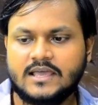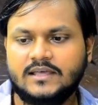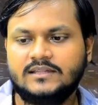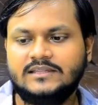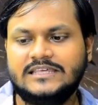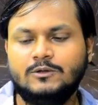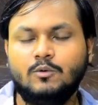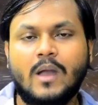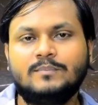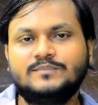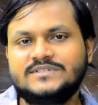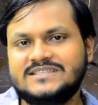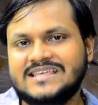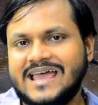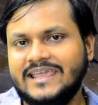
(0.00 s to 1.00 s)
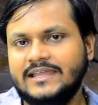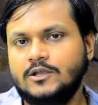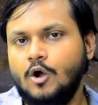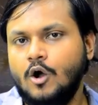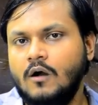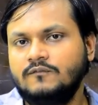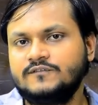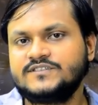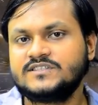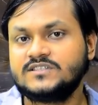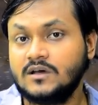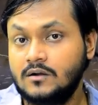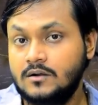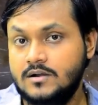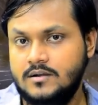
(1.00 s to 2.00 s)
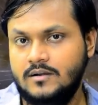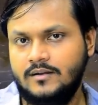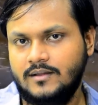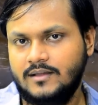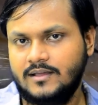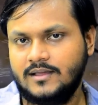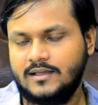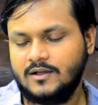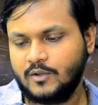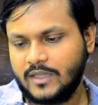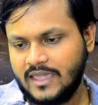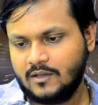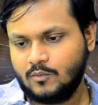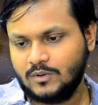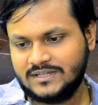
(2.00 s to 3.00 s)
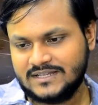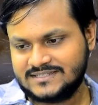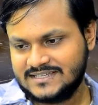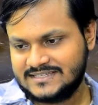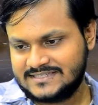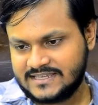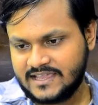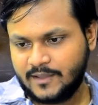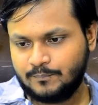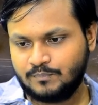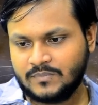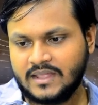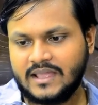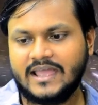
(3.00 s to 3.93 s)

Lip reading: the website of CERN. Okay, what does it say?